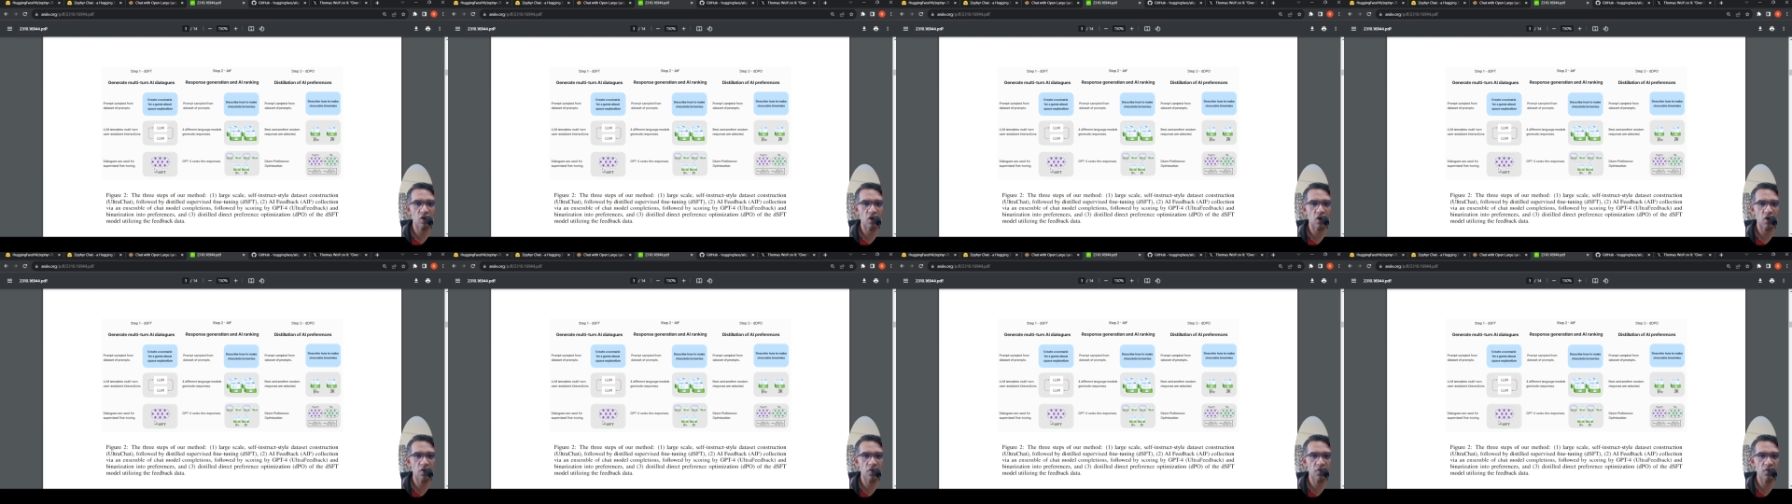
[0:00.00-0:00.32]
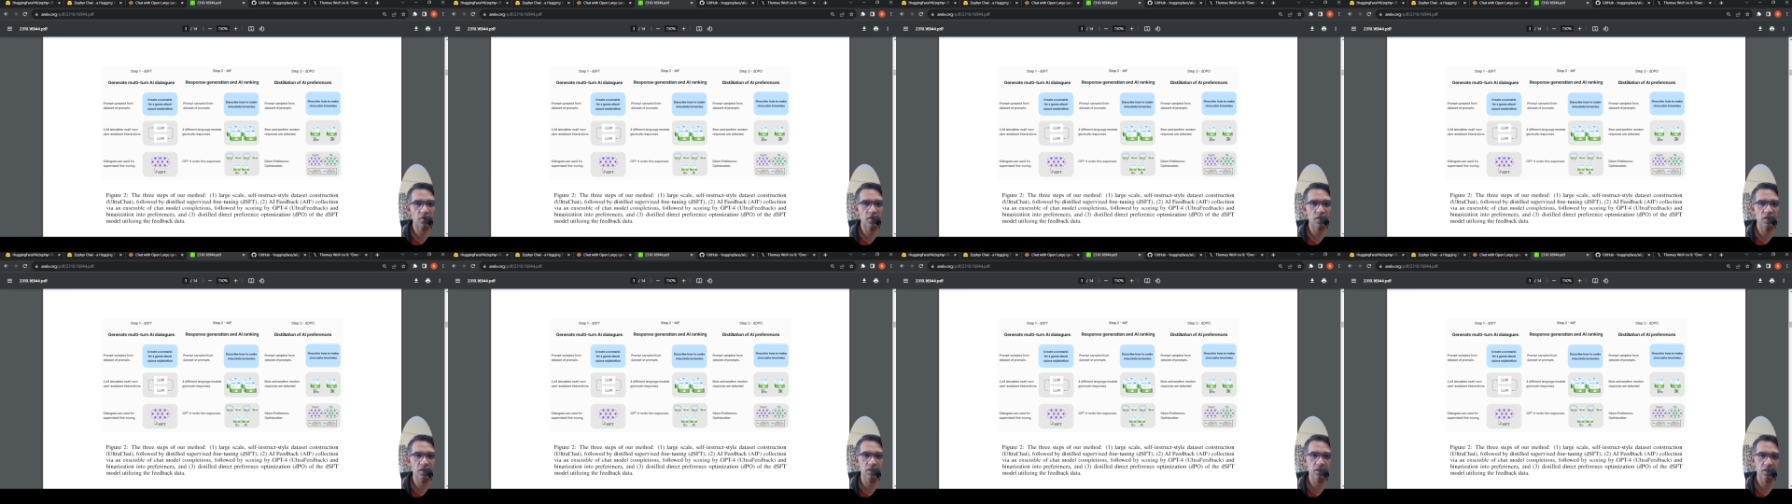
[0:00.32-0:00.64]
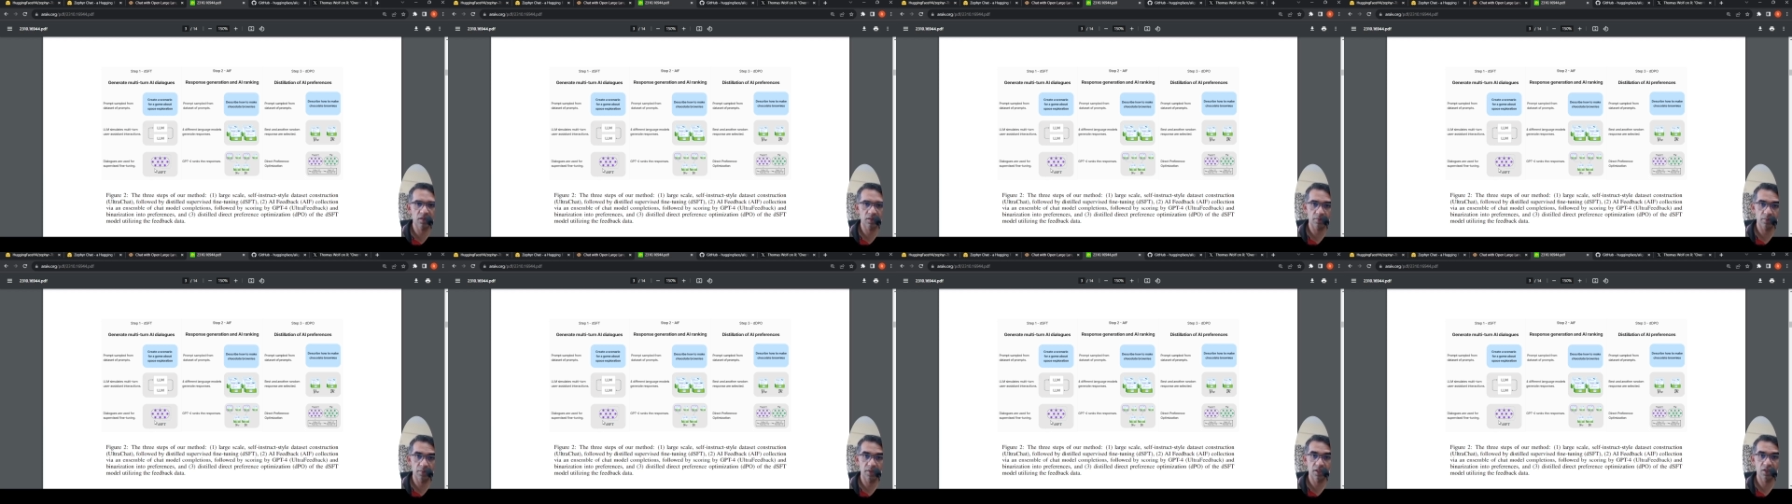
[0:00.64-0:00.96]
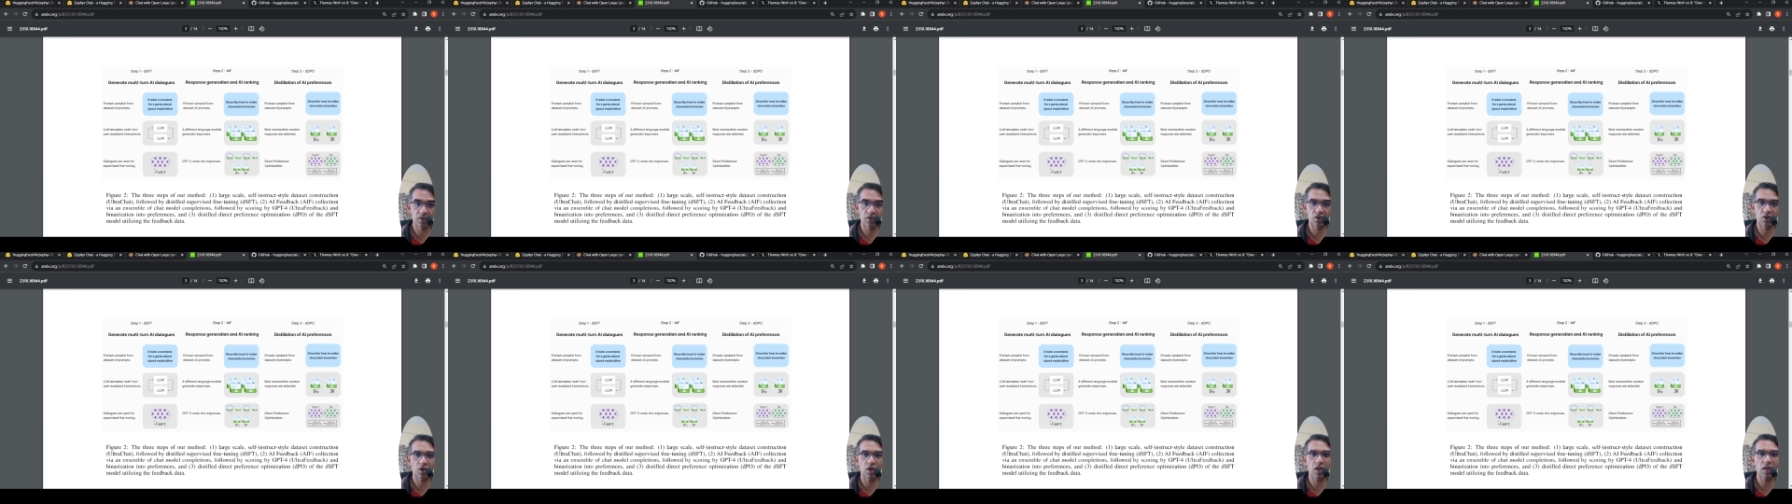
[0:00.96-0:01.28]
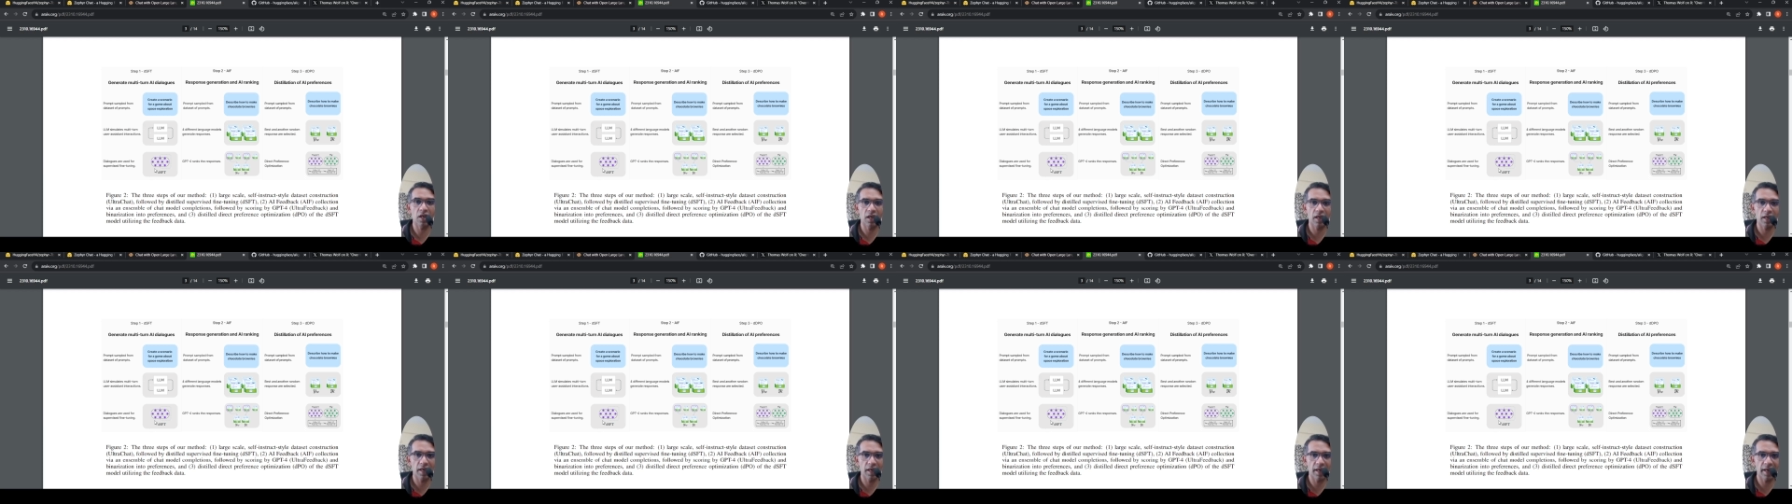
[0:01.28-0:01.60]
of this
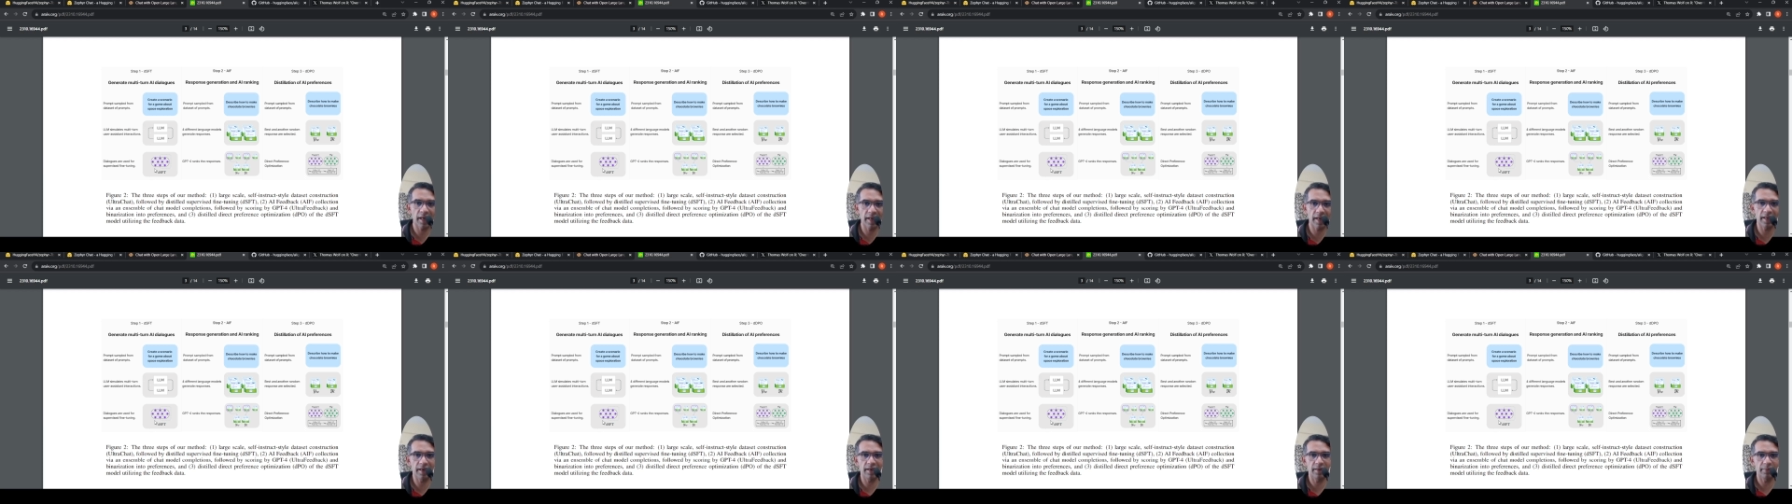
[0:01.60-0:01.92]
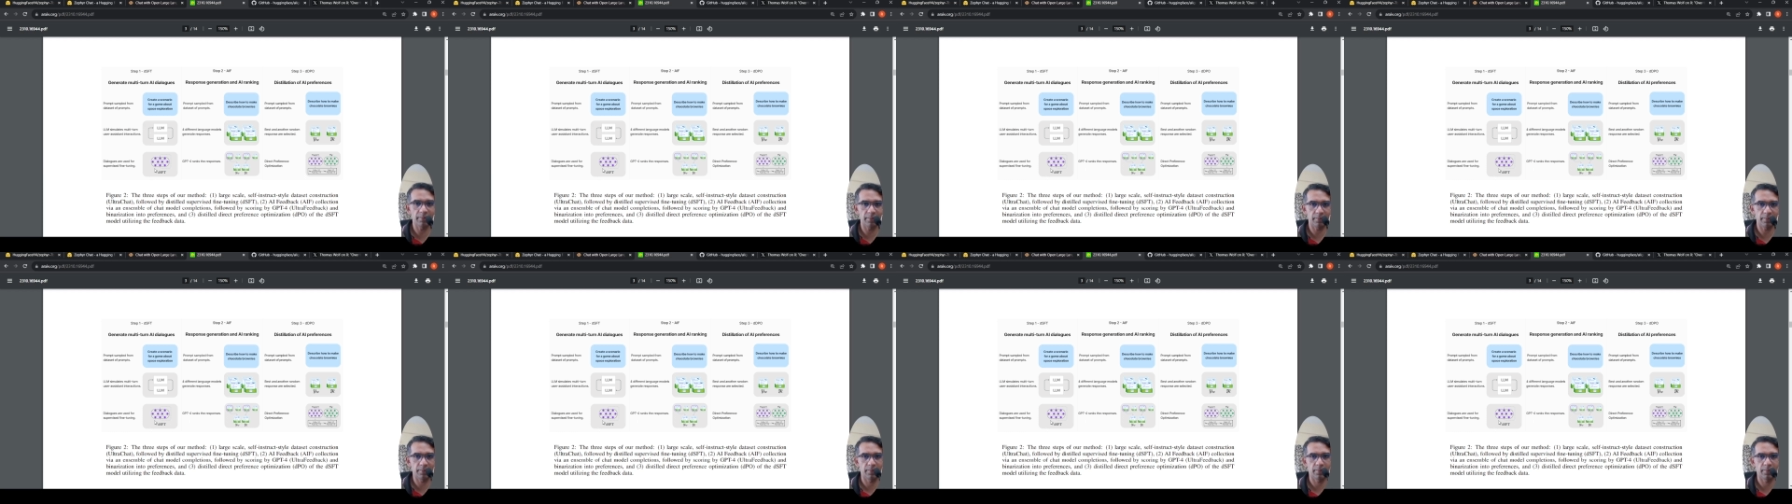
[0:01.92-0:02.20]
Mistral LLM.